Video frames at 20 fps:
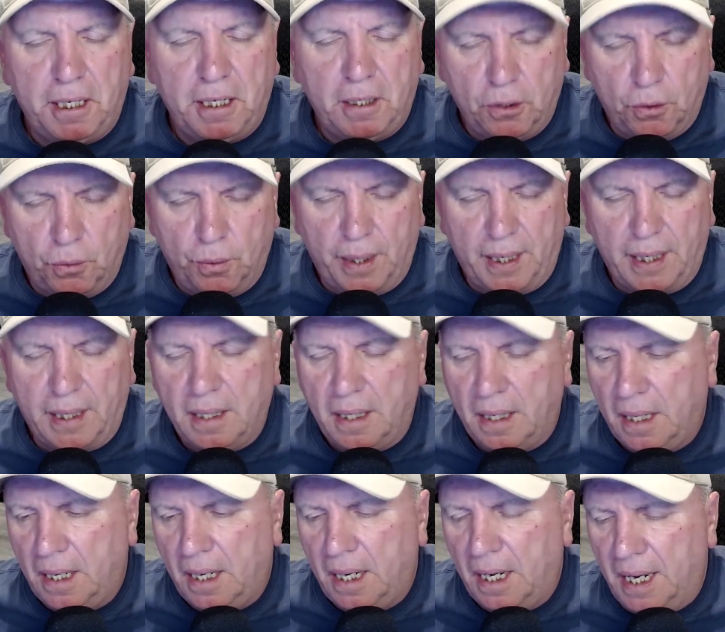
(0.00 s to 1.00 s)
be doing
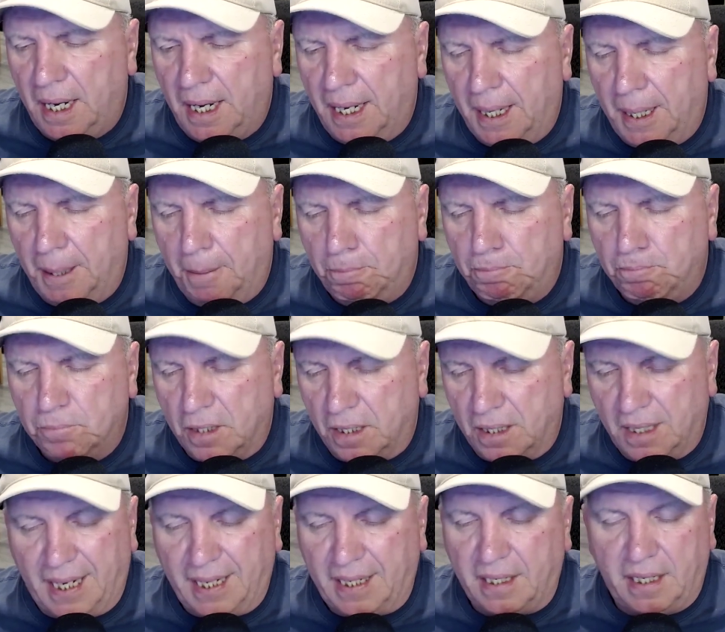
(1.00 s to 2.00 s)
um,
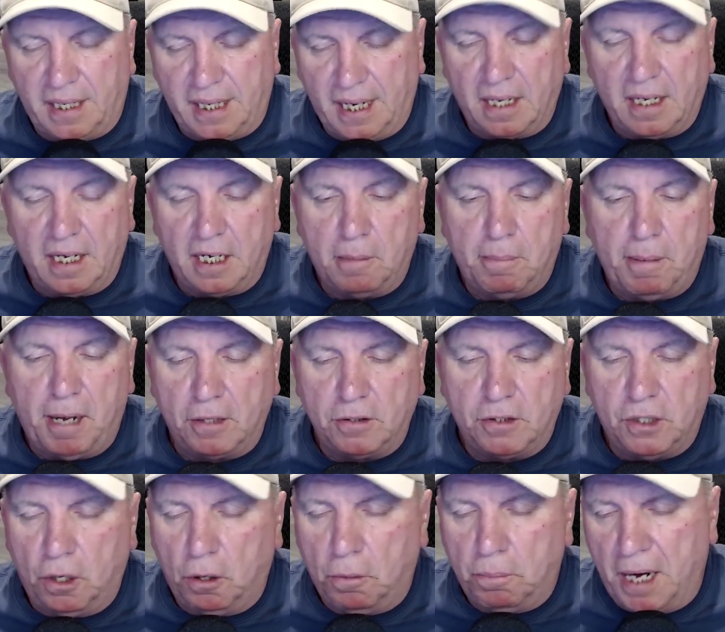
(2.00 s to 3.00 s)
like yelling about
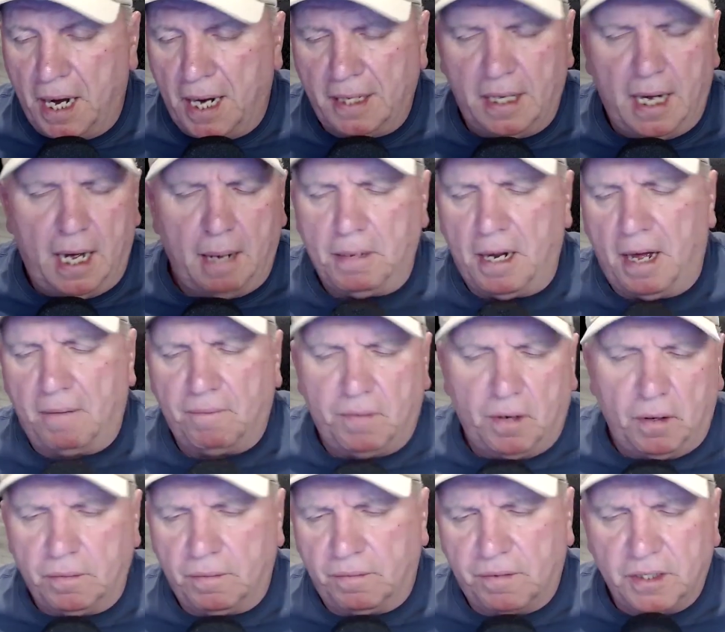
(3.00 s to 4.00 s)
Joe Biden. I'm not
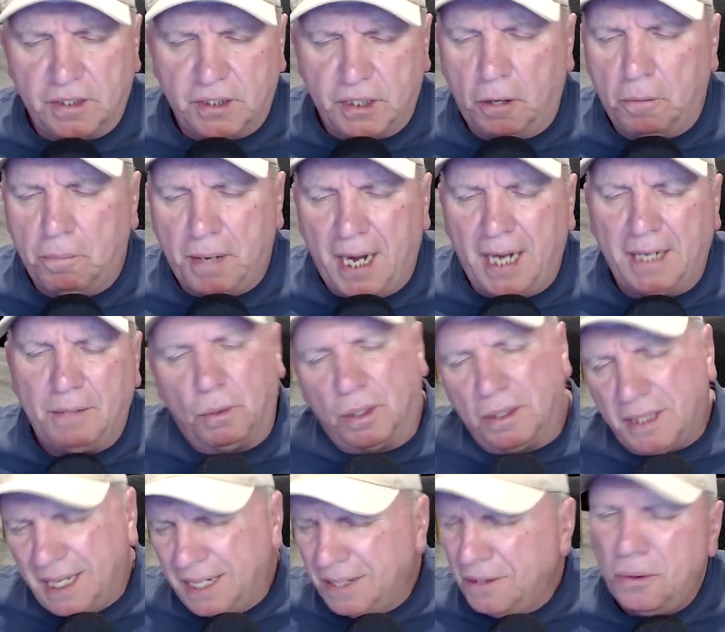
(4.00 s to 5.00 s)
voting for Joe Biden. Well,
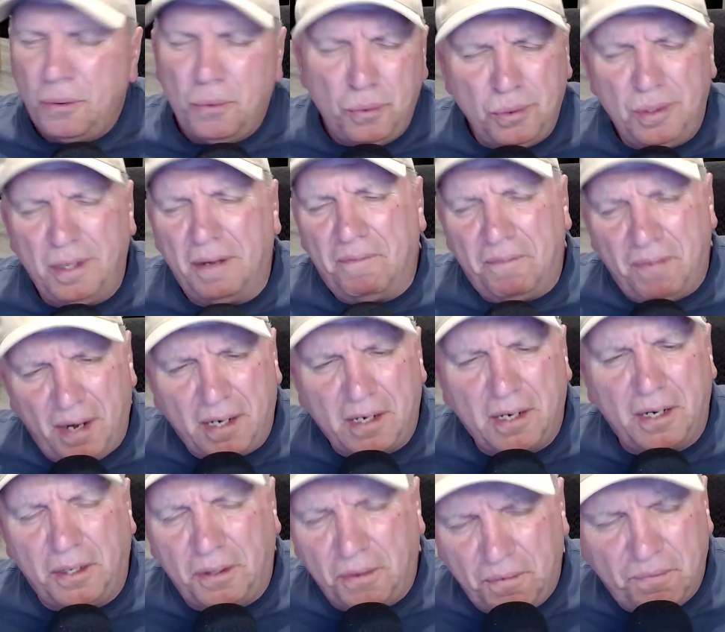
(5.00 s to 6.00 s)
then who the
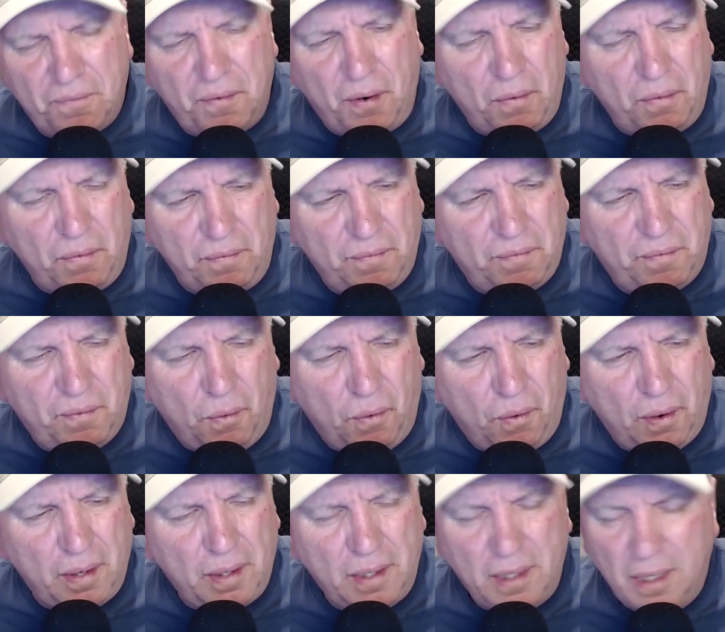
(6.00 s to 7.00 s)
fuck are you voting
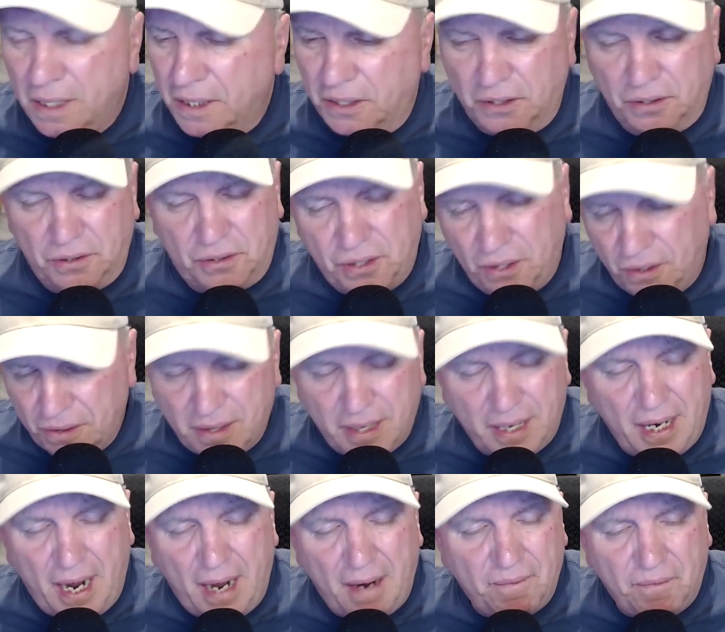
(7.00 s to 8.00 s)
for? You're
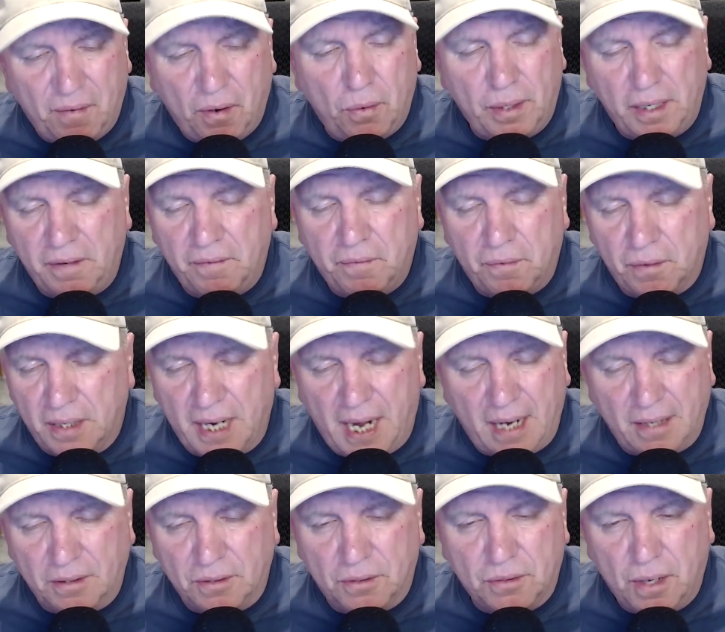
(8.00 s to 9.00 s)
certainly not voting for
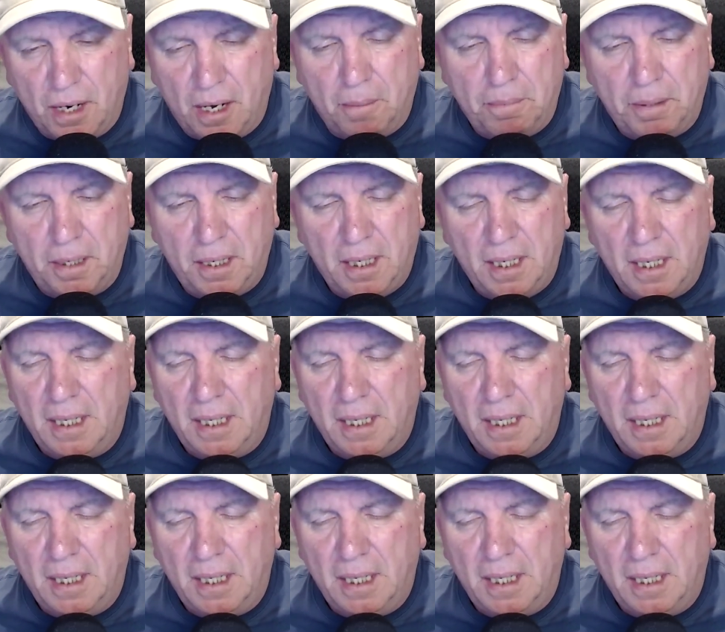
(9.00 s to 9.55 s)
Donald Trump.